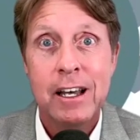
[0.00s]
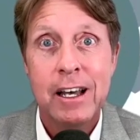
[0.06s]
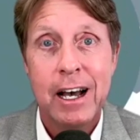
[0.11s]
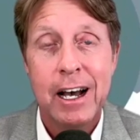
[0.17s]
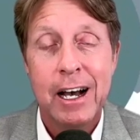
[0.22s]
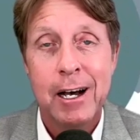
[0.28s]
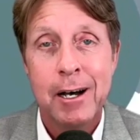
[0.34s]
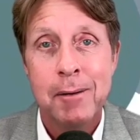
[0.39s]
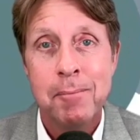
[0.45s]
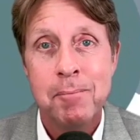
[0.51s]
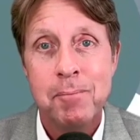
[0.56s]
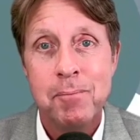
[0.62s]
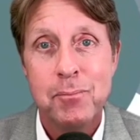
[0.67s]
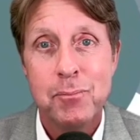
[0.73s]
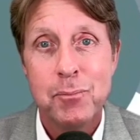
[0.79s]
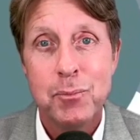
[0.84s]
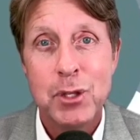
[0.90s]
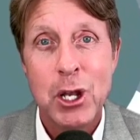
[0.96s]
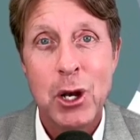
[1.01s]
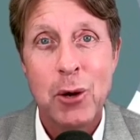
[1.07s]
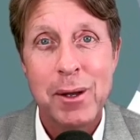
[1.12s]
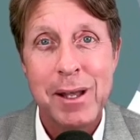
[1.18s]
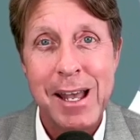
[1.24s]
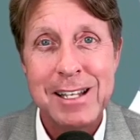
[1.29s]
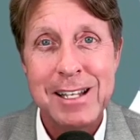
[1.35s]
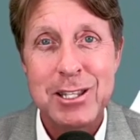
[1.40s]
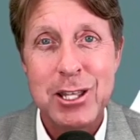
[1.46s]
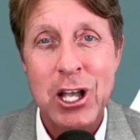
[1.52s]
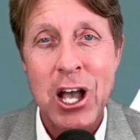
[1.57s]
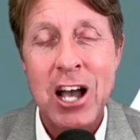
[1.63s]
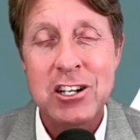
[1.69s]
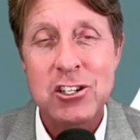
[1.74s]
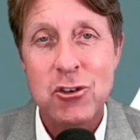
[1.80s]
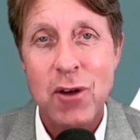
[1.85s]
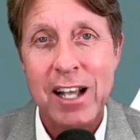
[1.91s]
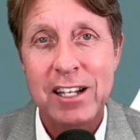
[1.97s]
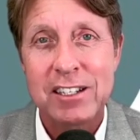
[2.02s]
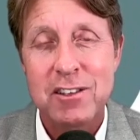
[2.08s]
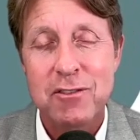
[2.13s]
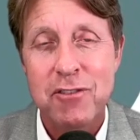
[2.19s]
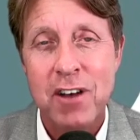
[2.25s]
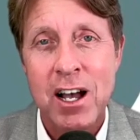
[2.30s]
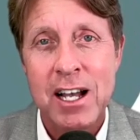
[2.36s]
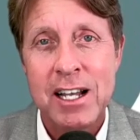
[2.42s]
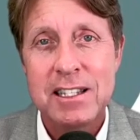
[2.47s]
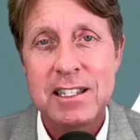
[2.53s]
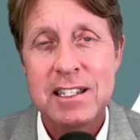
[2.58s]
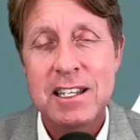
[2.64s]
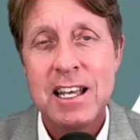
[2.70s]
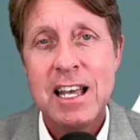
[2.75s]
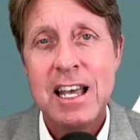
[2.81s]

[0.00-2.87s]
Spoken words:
as the contract defines.